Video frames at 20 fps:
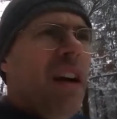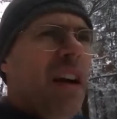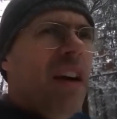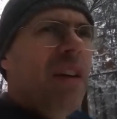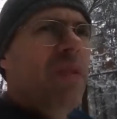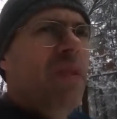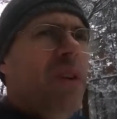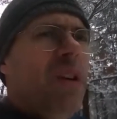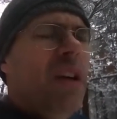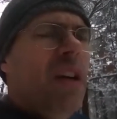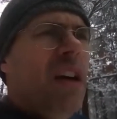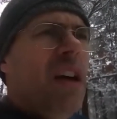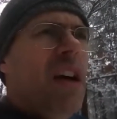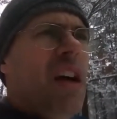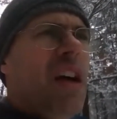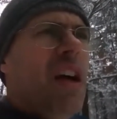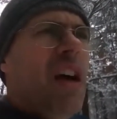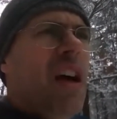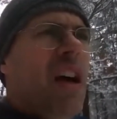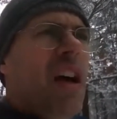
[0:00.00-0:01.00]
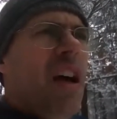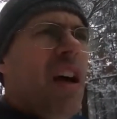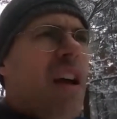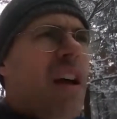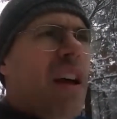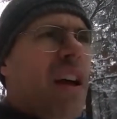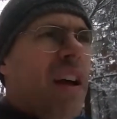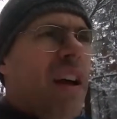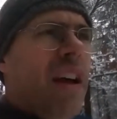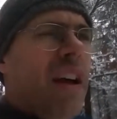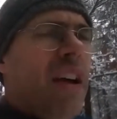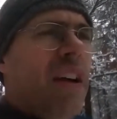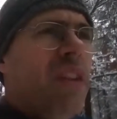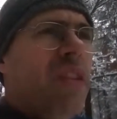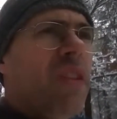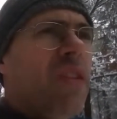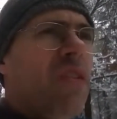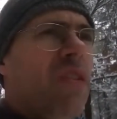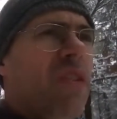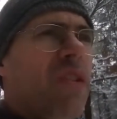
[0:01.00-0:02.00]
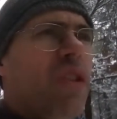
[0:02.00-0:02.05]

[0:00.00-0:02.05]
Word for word: ever. And